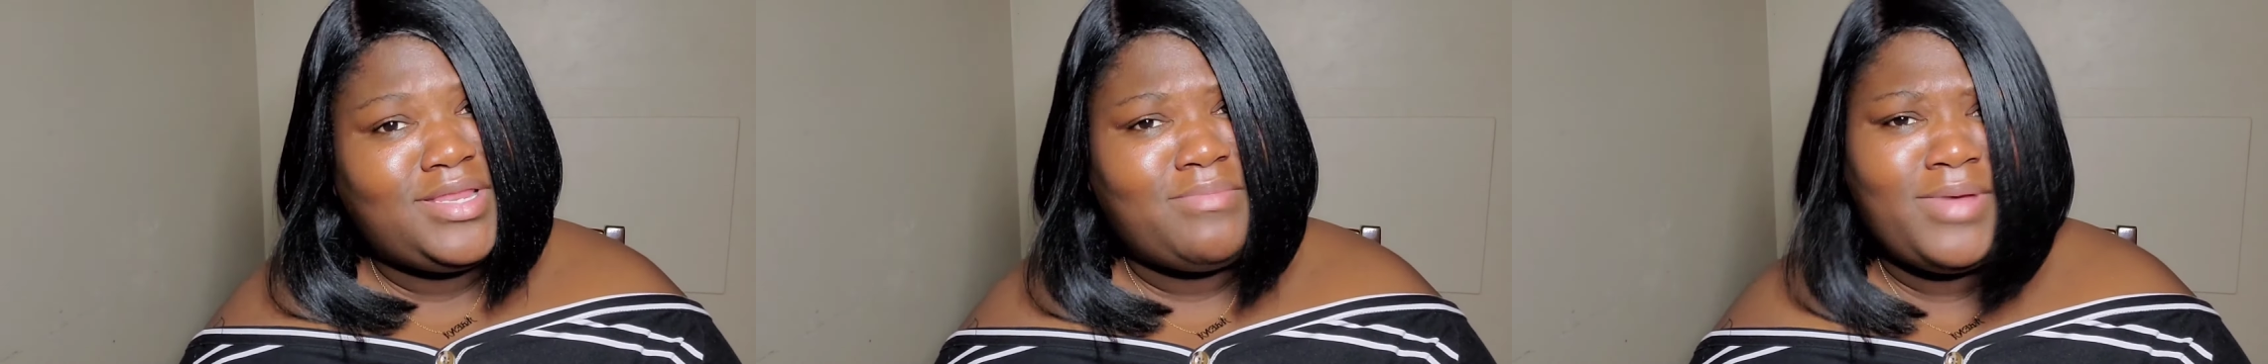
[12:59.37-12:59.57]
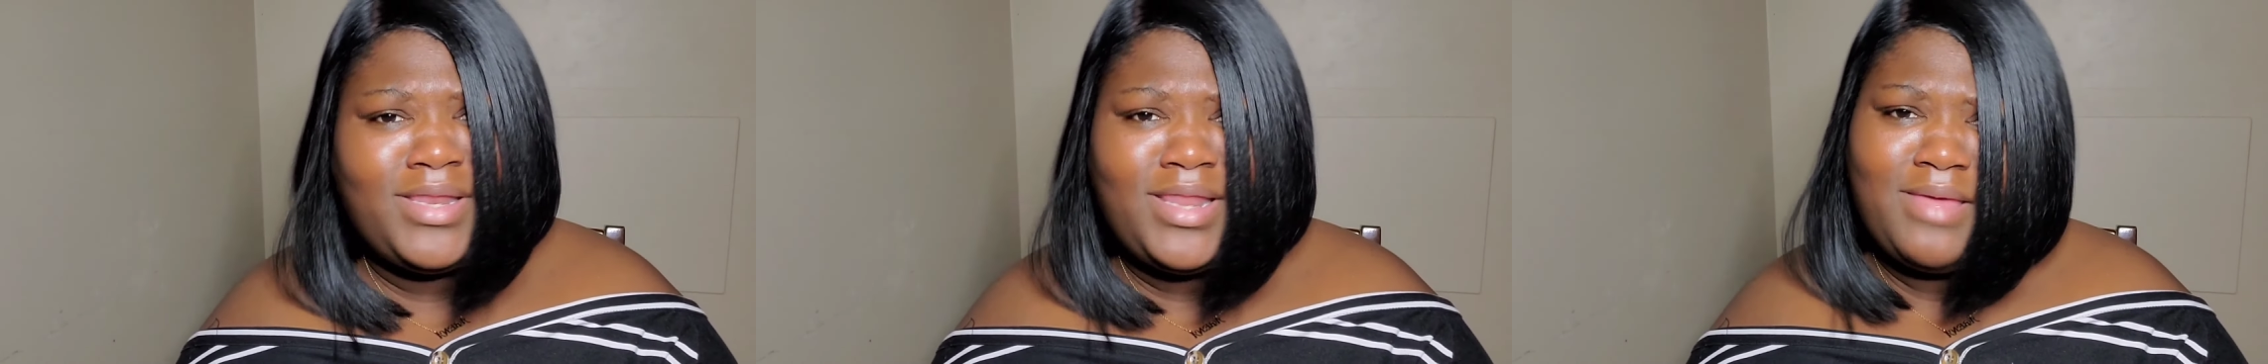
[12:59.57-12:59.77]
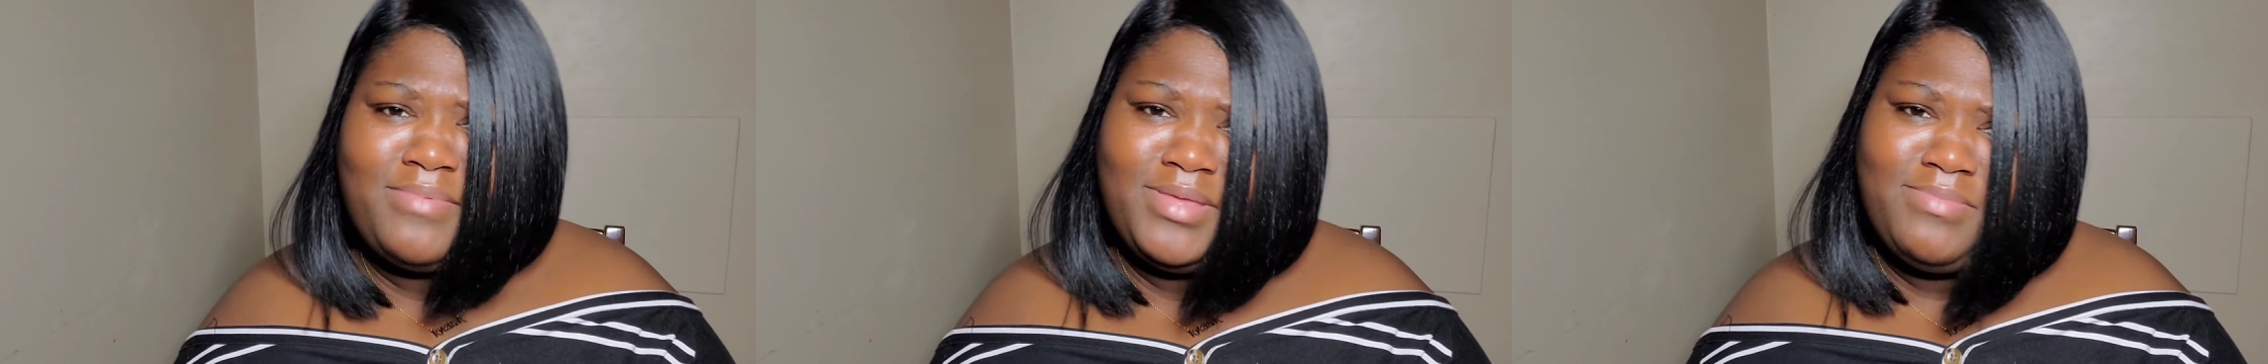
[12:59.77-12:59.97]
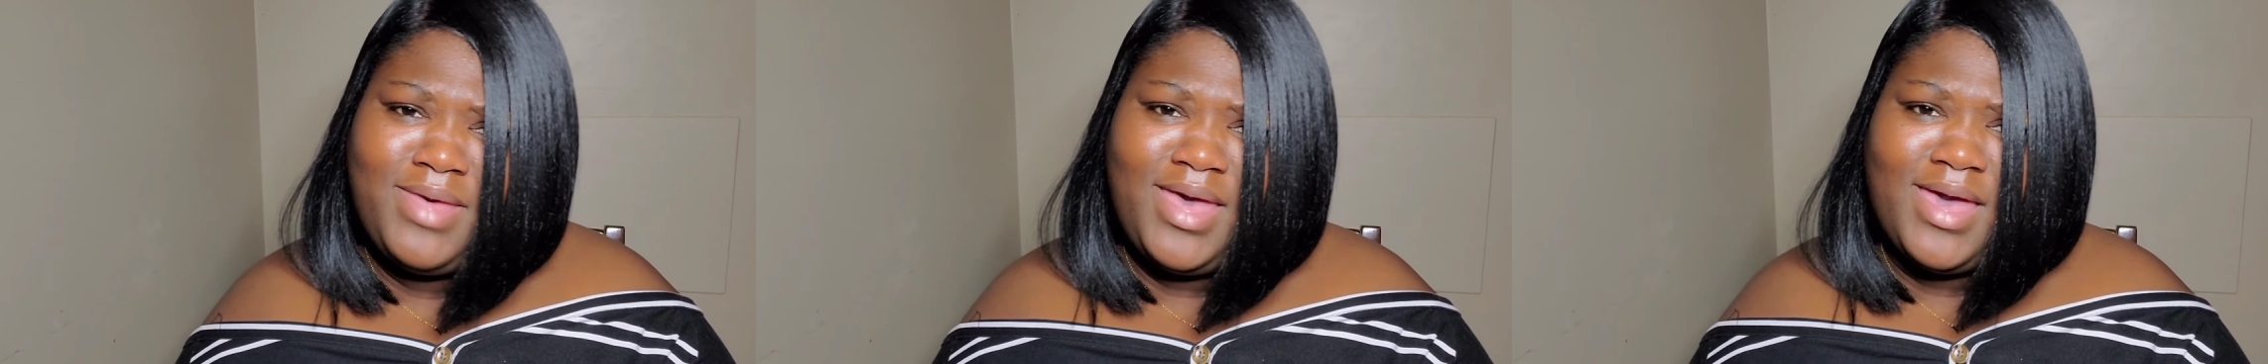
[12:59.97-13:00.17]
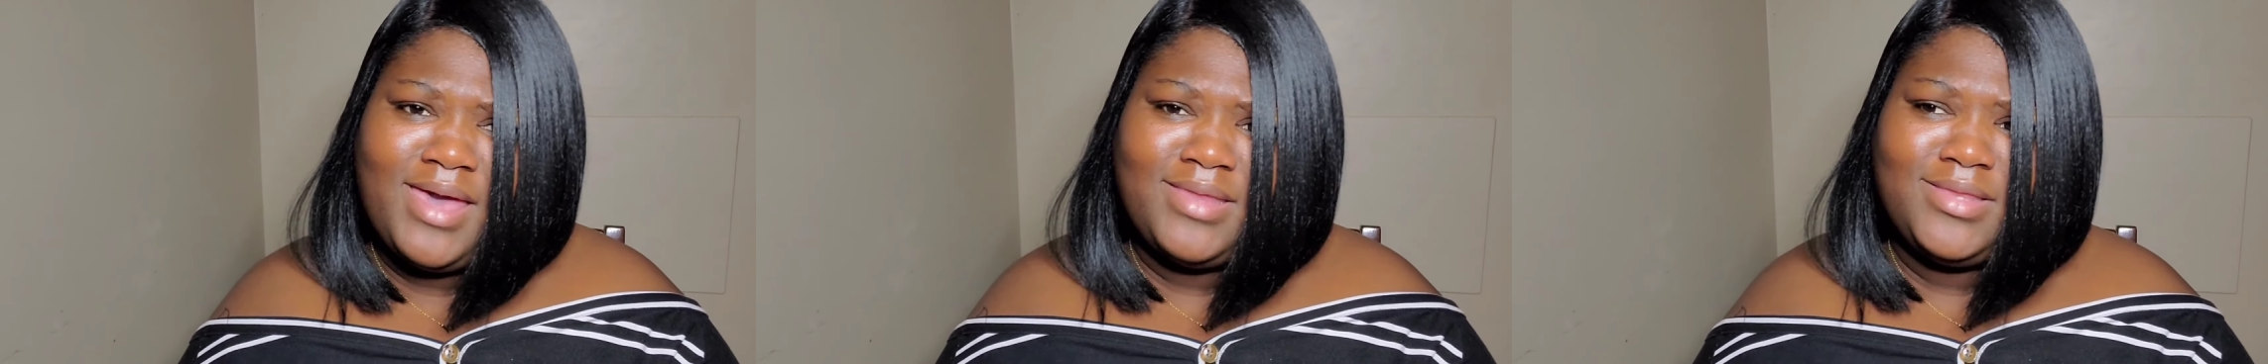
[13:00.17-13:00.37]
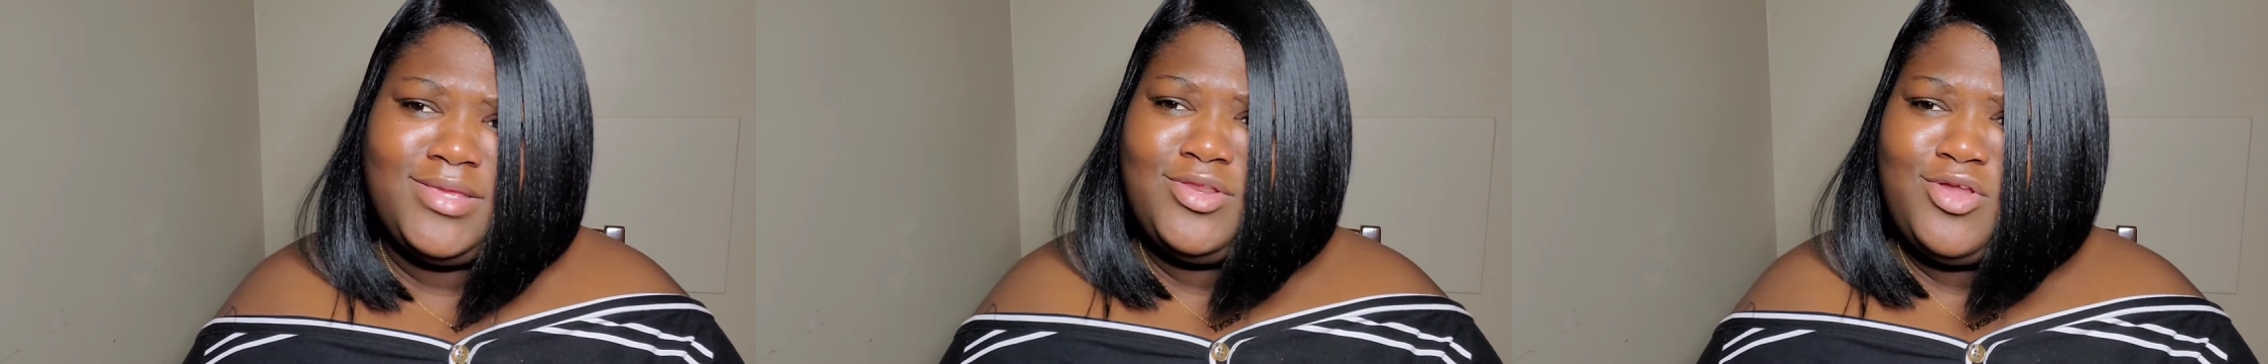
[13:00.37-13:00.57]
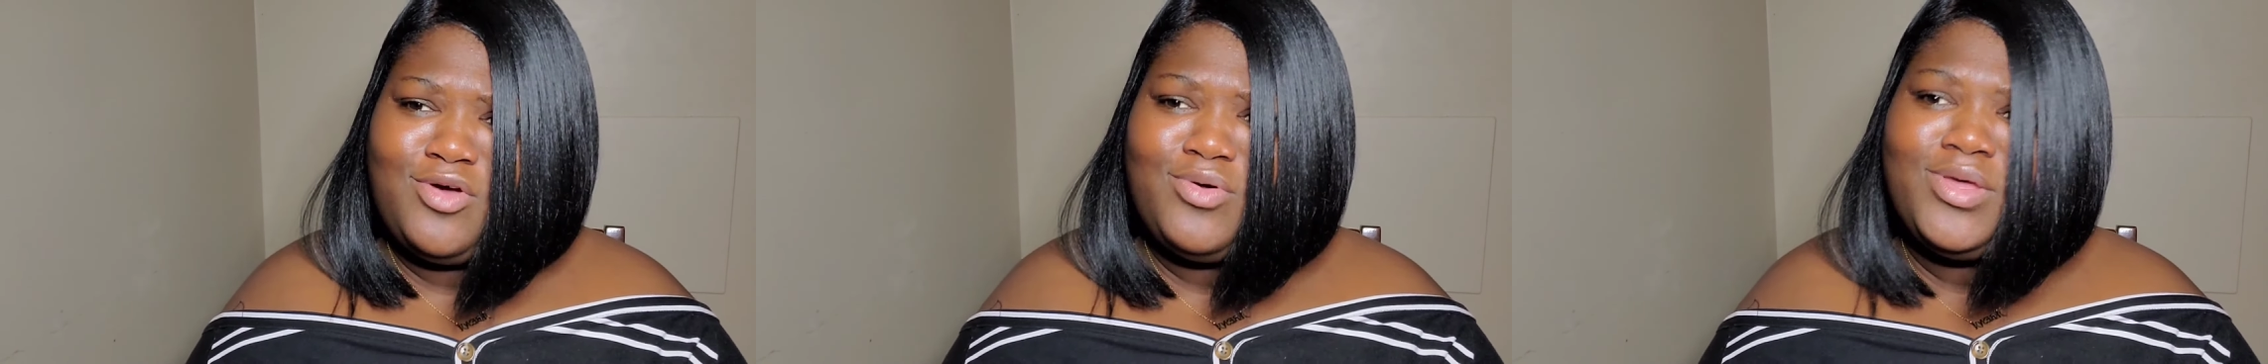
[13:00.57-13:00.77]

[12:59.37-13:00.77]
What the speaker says: it might not be bad, you know.